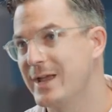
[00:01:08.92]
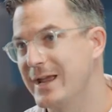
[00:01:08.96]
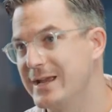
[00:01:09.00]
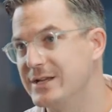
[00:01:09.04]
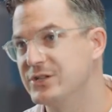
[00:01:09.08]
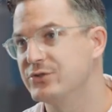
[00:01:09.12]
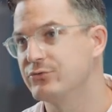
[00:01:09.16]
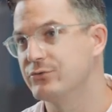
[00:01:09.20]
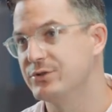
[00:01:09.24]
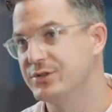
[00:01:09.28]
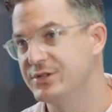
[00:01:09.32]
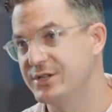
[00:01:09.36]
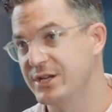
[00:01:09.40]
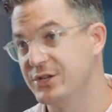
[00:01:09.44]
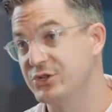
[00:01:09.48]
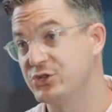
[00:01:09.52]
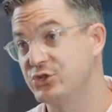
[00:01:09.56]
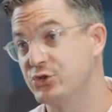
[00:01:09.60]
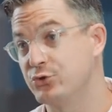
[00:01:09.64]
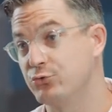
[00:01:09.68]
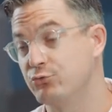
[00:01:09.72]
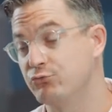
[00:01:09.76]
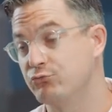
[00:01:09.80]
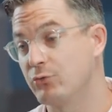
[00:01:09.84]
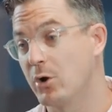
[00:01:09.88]
data and
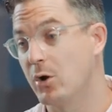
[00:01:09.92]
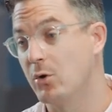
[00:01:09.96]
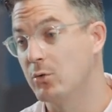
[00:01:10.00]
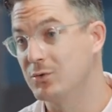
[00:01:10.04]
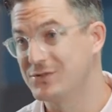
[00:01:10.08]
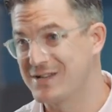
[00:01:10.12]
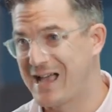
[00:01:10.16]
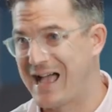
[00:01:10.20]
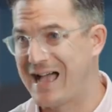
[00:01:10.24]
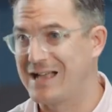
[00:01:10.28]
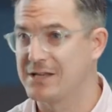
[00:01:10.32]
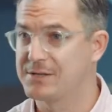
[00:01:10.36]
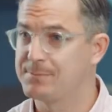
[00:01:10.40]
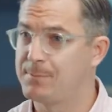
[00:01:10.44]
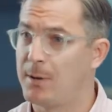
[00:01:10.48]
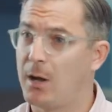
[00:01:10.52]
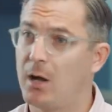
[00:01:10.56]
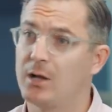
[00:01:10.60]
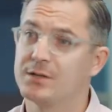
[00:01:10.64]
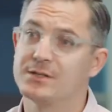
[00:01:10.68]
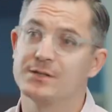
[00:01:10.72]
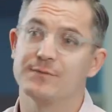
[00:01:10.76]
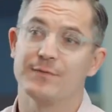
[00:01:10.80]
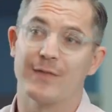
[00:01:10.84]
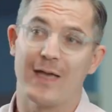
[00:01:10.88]
digital roles as
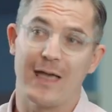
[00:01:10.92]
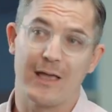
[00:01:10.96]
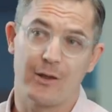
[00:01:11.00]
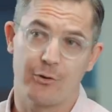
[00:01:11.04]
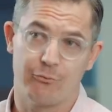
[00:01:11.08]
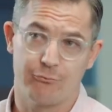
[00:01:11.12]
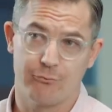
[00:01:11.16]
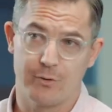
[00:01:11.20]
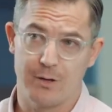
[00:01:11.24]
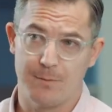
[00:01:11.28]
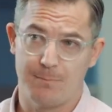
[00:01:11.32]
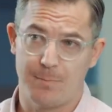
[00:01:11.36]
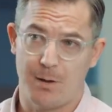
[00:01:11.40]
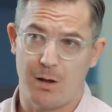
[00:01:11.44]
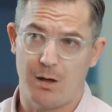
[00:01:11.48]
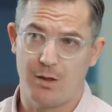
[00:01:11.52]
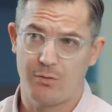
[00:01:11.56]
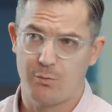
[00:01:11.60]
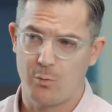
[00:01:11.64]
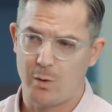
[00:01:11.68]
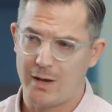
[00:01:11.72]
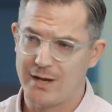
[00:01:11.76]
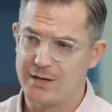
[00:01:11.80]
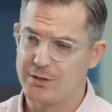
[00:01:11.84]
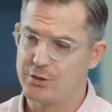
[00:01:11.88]
part of their career
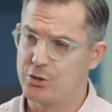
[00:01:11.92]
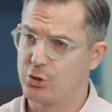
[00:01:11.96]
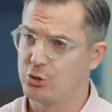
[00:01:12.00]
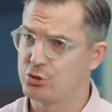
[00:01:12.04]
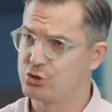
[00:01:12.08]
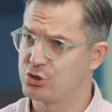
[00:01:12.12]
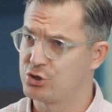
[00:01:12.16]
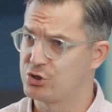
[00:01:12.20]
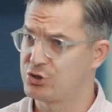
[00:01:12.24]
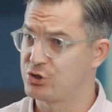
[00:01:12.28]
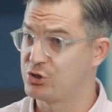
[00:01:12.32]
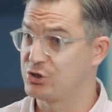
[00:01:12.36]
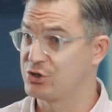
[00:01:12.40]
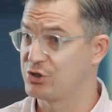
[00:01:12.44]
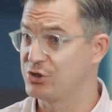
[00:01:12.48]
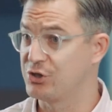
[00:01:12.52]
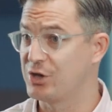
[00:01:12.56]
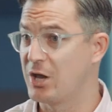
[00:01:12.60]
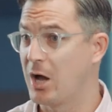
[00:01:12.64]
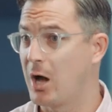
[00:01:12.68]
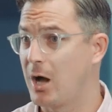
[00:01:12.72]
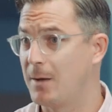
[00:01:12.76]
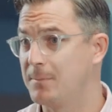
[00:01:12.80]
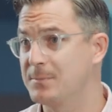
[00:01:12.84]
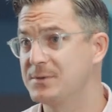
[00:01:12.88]
pathway, not just as an
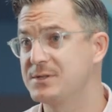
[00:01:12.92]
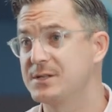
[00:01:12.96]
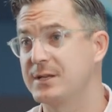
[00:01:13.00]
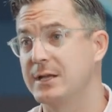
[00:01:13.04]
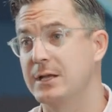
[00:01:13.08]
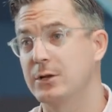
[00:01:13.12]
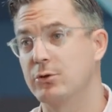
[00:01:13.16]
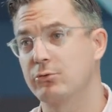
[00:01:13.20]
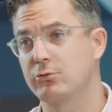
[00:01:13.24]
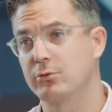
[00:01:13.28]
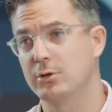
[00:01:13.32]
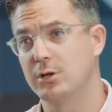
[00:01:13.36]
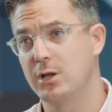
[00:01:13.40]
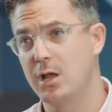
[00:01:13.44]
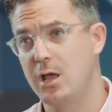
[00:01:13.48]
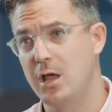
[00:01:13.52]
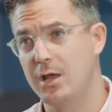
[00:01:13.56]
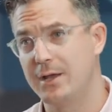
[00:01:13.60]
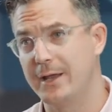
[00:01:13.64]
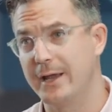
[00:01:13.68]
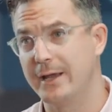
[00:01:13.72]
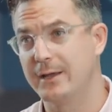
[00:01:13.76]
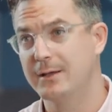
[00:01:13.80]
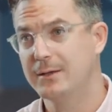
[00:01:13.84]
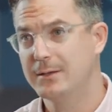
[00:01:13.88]
upskill or a
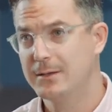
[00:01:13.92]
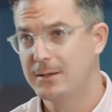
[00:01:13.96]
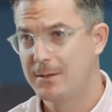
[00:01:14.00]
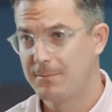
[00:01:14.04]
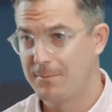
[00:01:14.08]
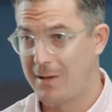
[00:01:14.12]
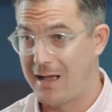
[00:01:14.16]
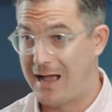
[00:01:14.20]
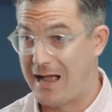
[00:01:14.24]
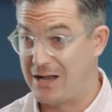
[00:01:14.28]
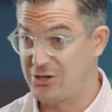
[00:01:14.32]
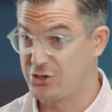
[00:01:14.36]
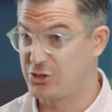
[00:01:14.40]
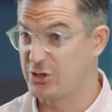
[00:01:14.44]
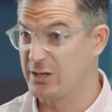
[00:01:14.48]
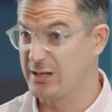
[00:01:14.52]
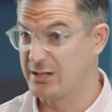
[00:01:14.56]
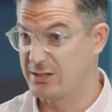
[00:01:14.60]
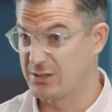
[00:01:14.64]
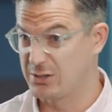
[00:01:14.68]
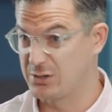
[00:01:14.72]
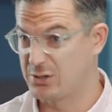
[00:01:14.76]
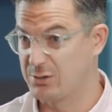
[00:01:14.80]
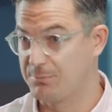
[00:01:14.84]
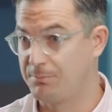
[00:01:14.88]
learning, but actually
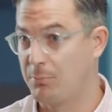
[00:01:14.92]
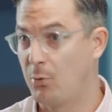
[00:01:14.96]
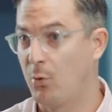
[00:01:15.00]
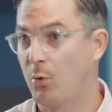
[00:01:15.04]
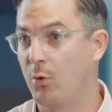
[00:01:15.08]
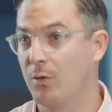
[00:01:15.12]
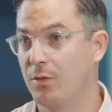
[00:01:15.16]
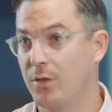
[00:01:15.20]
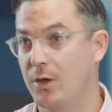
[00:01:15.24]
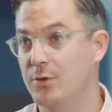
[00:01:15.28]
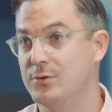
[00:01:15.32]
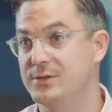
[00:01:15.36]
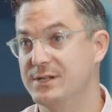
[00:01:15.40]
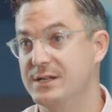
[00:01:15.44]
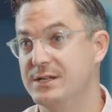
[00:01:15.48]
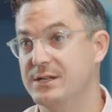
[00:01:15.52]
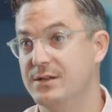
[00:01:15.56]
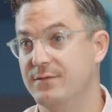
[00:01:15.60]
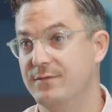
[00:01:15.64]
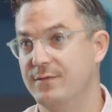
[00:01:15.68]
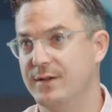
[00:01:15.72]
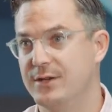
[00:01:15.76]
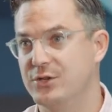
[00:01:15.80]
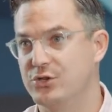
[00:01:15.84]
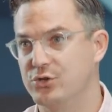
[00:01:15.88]
to support those
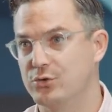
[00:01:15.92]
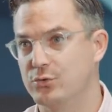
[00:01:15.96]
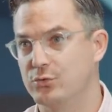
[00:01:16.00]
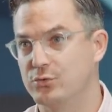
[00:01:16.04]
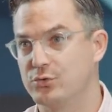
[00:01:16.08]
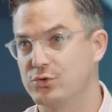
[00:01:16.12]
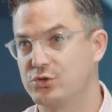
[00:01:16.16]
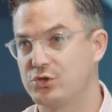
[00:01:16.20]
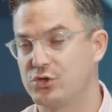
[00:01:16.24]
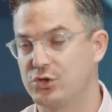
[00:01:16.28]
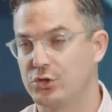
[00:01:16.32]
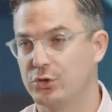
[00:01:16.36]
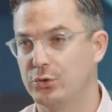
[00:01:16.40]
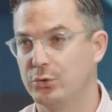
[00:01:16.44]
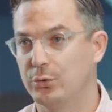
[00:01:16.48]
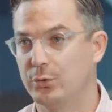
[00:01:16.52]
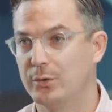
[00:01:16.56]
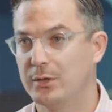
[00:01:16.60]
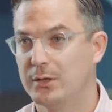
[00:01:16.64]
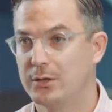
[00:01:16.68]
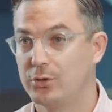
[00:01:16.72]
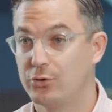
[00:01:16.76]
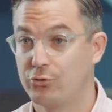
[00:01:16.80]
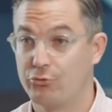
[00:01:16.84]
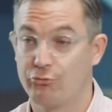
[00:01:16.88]
individuals
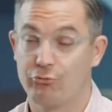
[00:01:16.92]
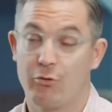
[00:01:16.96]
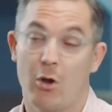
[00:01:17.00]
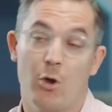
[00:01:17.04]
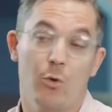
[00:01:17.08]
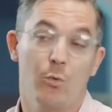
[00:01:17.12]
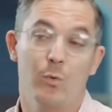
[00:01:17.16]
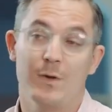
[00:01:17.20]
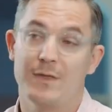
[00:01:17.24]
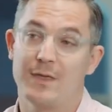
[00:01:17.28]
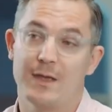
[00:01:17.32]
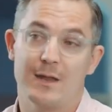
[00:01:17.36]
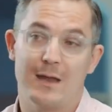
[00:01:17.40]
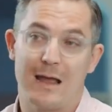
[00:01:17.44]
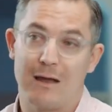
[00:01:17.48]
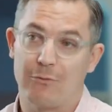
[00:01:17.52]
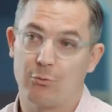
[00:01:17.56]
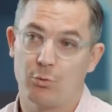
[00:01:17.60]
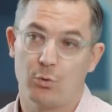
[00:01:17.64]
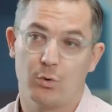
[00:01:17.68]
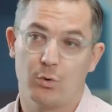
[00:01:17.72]
to grow within our